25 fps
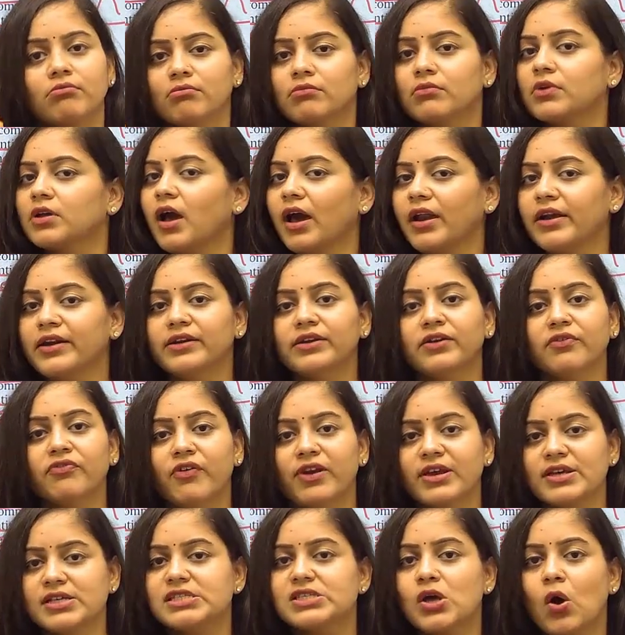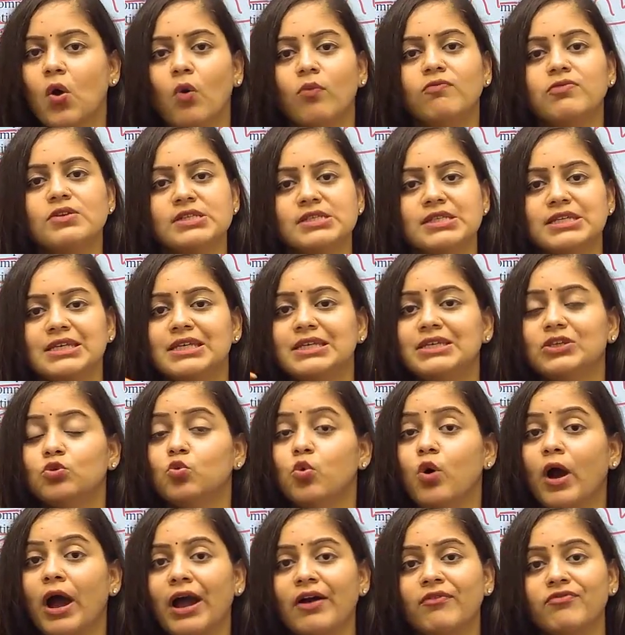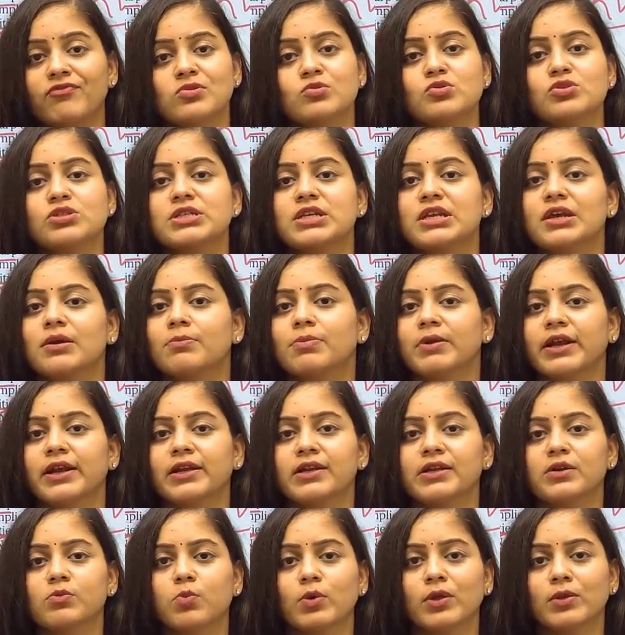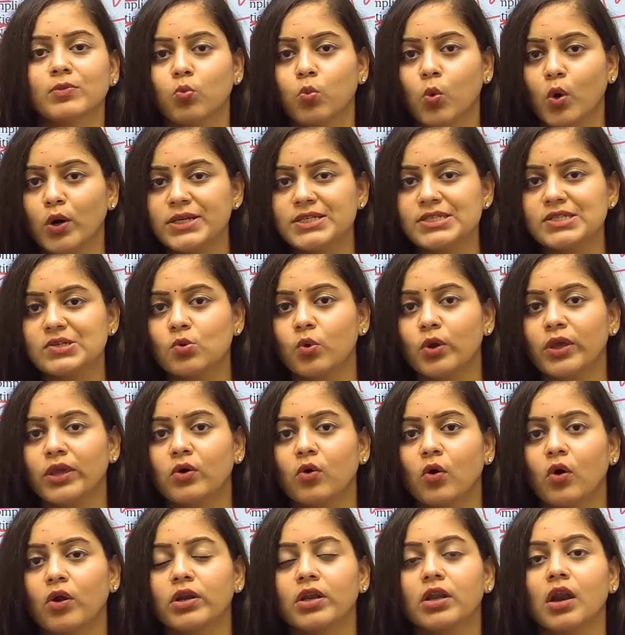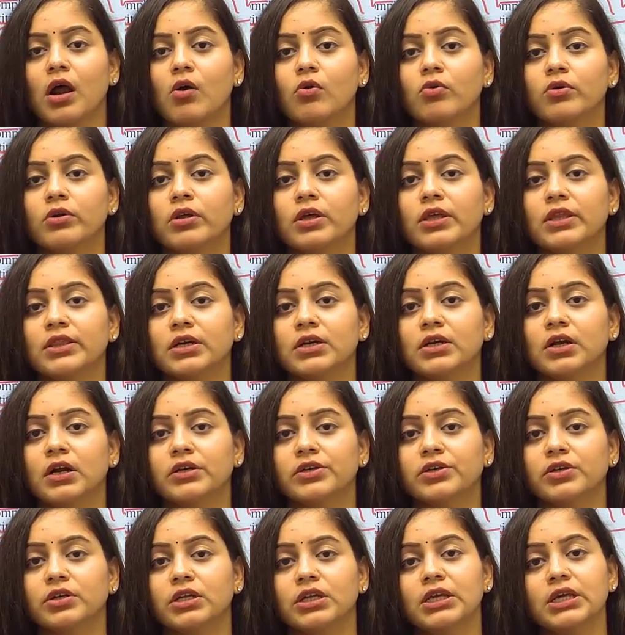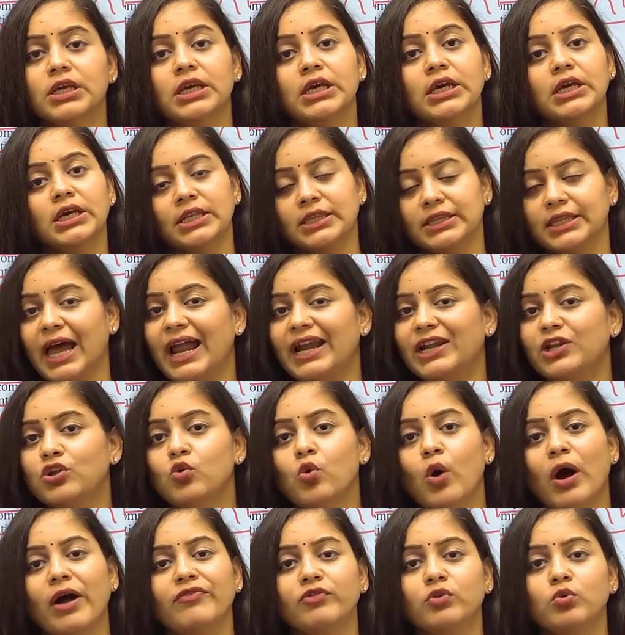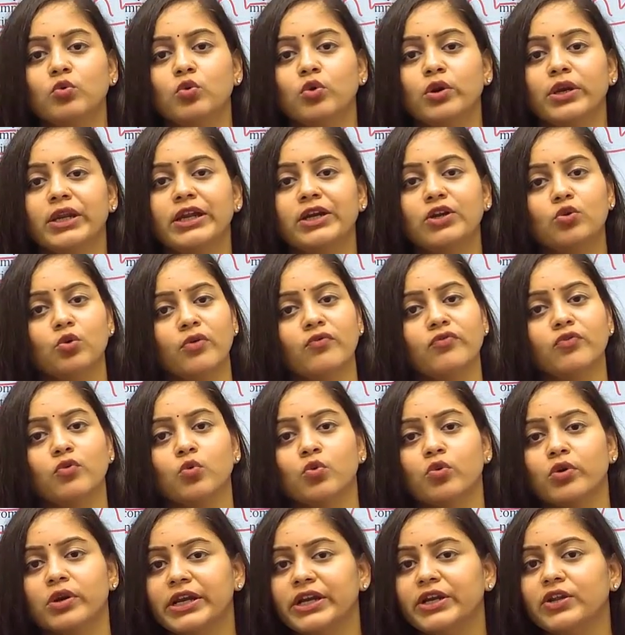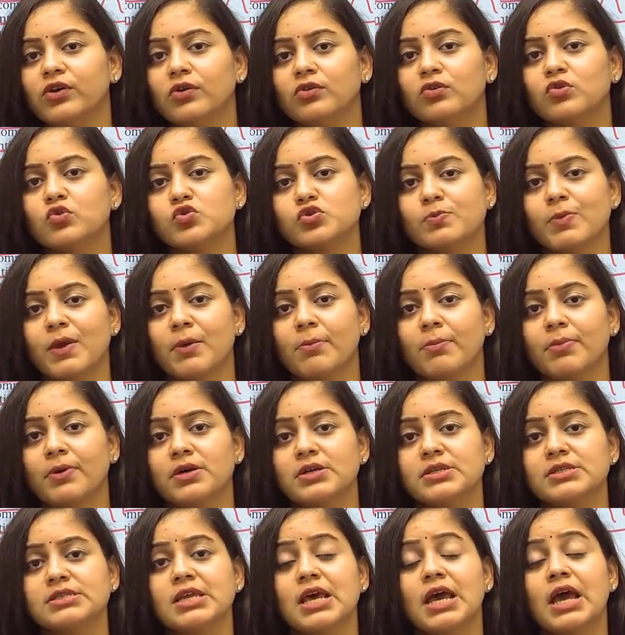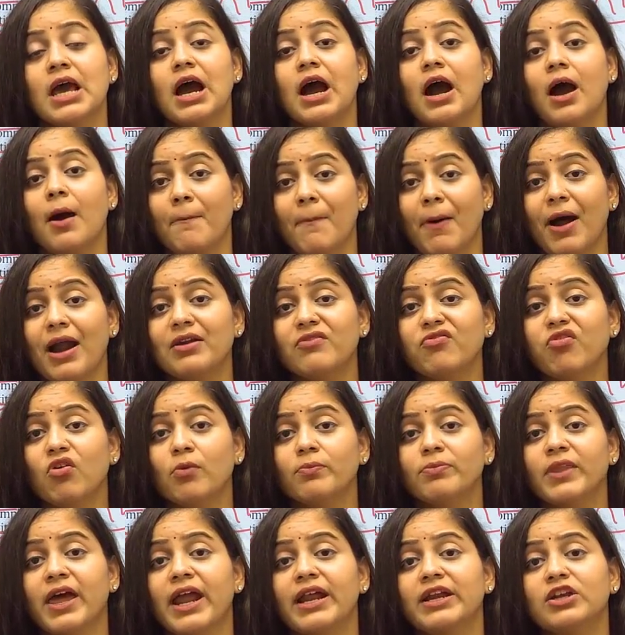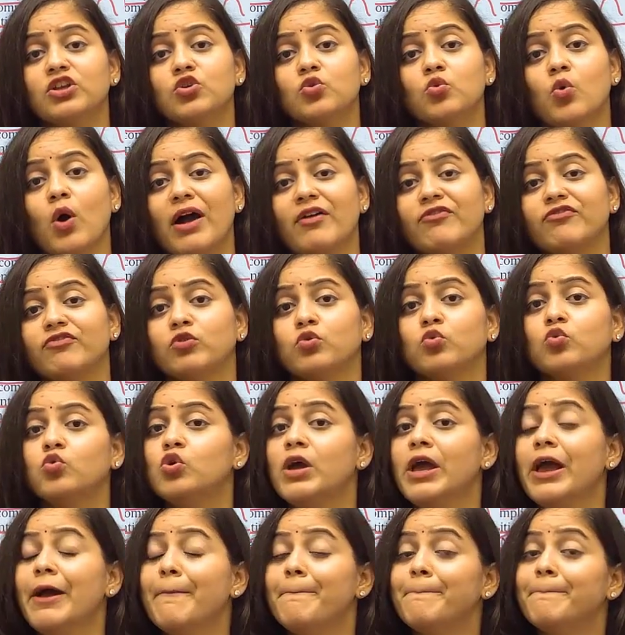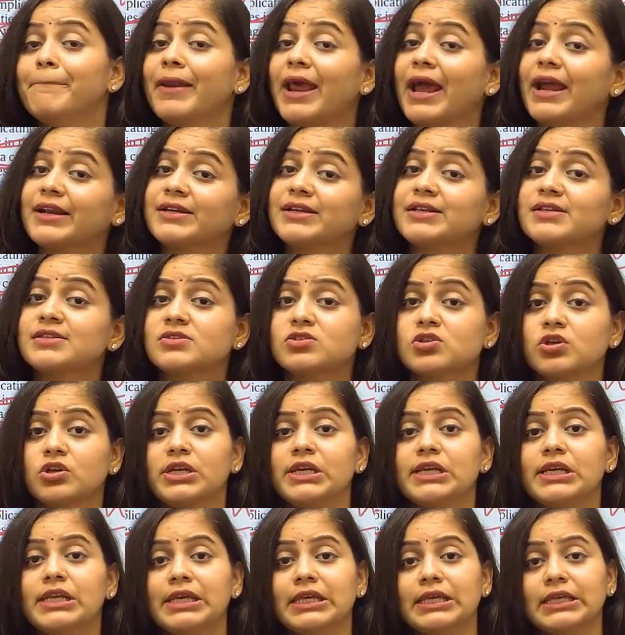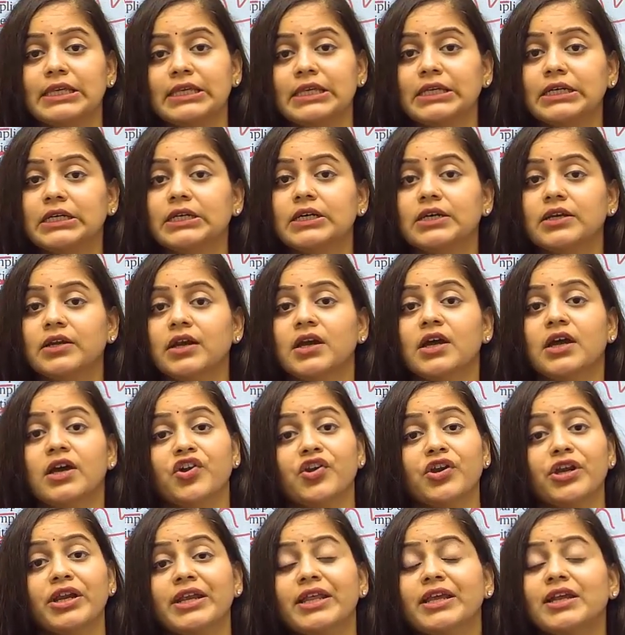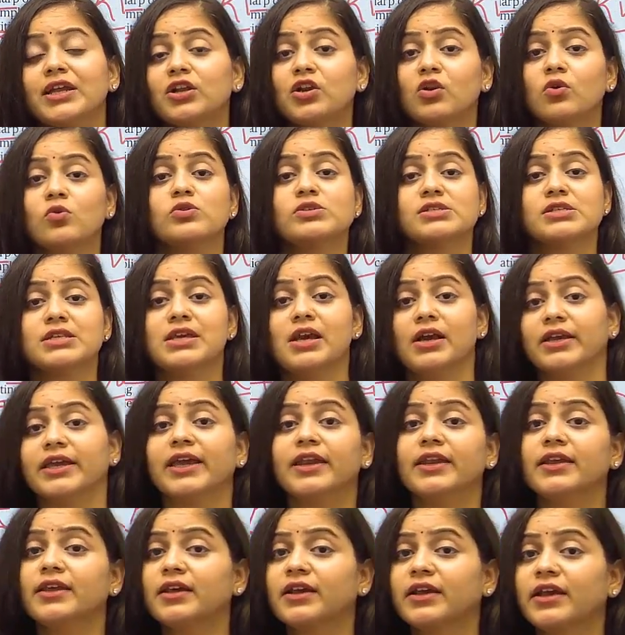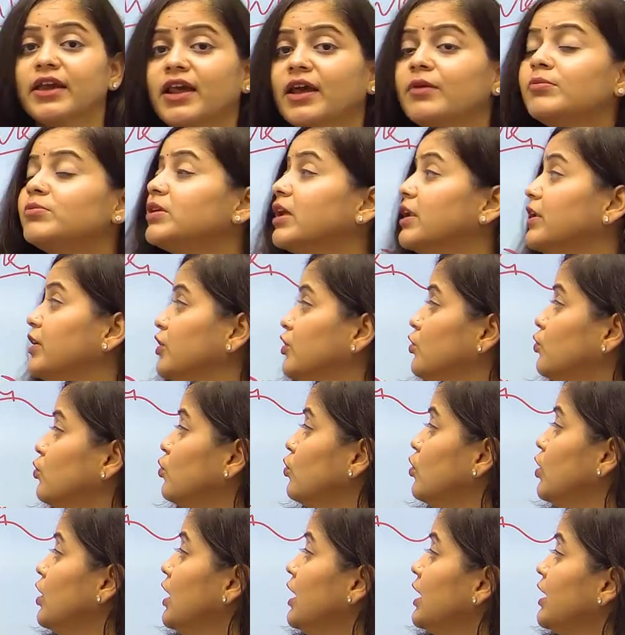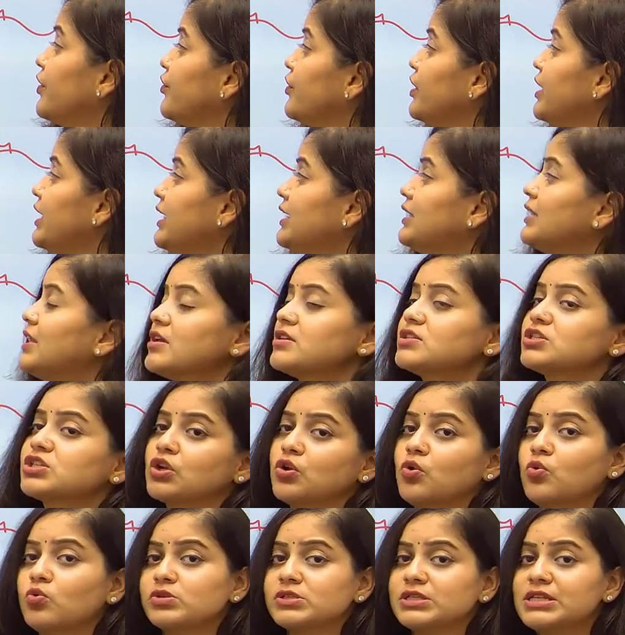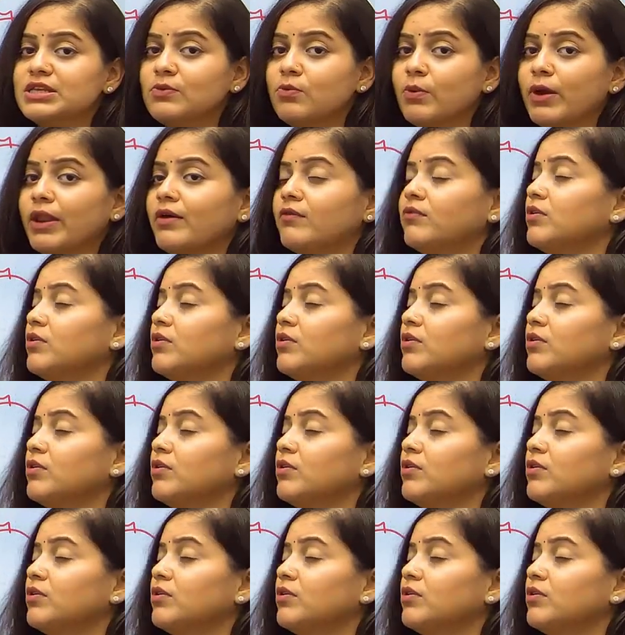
current affairs obviously you have to stay updated with what's going on around in the country that you have to read you have to read your newspapers apart from that you have to practice reading here reading closely again and again i'm telling you read things closely whenever